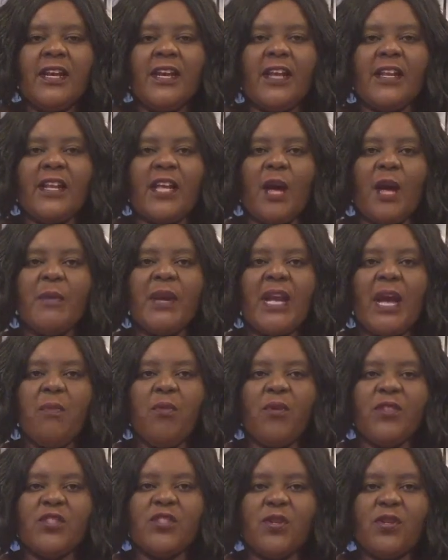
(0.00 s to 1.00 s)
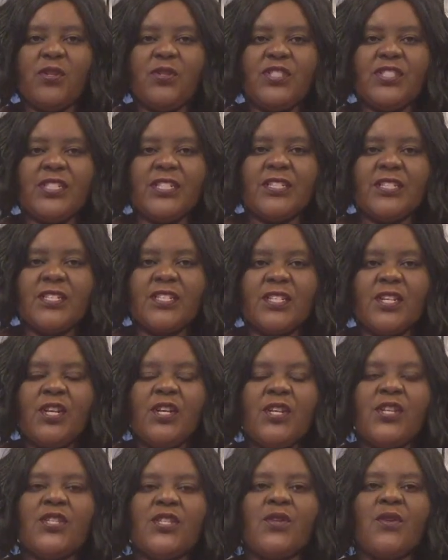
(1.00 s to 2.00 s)
and coming up with solutions
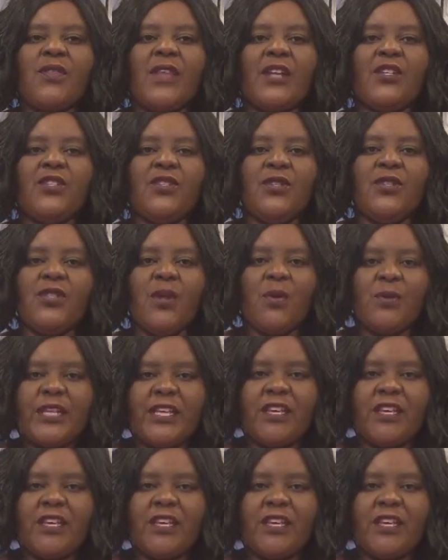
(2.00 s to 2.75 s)
so that you don't